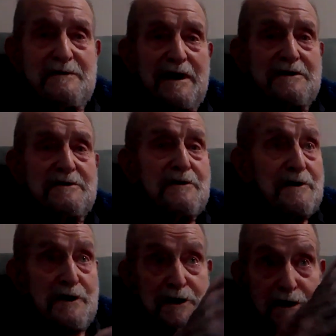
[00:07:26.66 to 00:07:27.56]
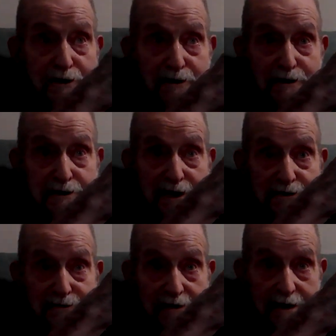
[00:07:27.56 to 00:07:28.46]
You've got to keep your eye dead
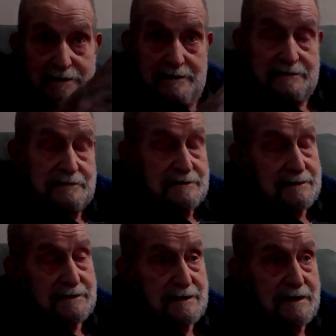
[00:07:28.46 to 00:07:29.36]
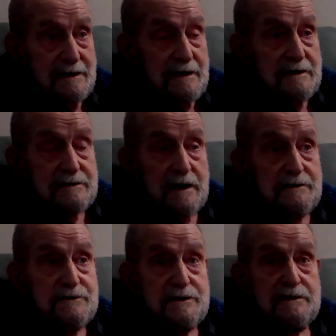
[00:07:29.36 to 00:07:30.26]
straight. So you
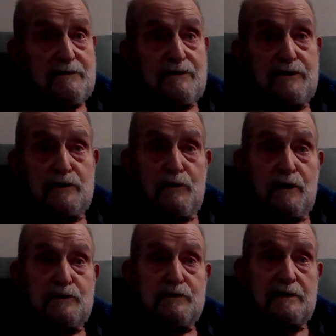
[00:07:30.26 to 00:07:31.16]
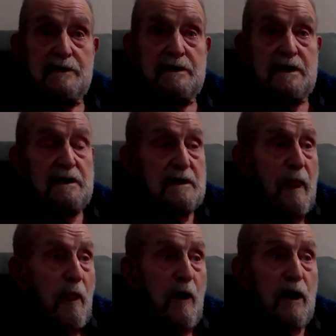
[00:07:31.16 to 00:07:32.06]
just have a few ones where
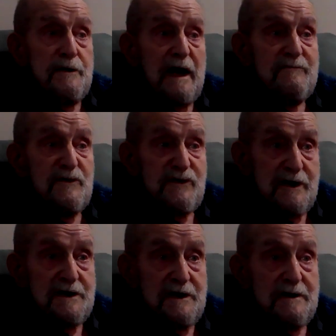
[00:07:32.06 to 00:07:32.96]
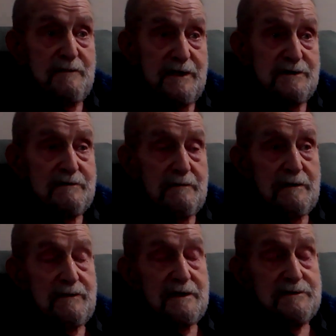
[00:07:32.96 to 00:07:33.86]
I haven't seen it, but
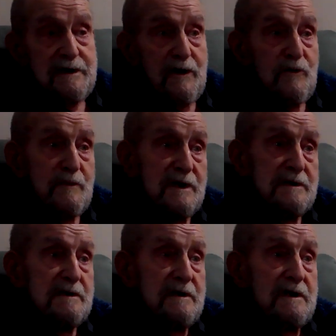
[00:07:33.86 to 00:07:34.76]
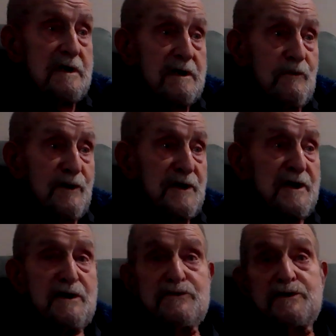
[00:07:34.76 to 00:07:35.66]
they tell me when an
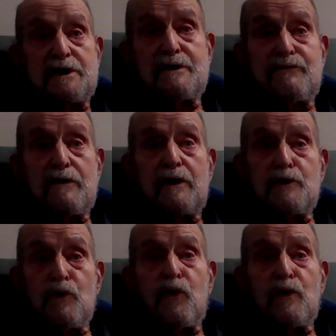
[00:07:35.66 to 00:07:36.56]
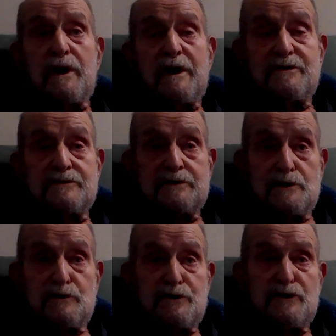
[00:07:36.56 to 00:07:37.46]
LCF fired all guns, it
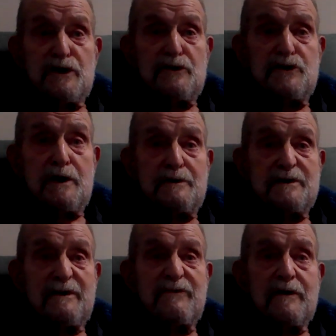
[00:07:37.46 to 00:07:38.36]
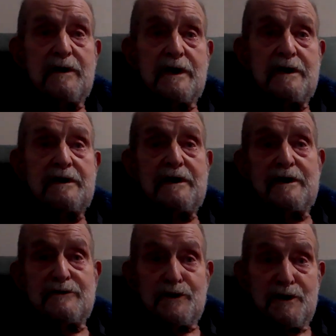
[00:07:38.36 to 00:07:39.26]
looked as though the ship was on fire
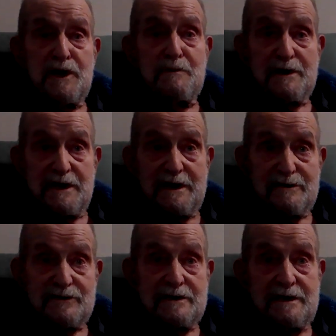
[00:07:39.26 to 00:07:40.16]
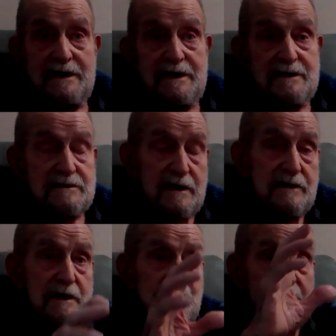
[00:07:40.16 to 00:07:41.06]
to anybody else. So they
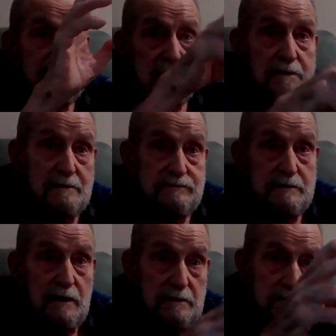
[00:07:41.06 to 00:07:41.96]
backed off, gone.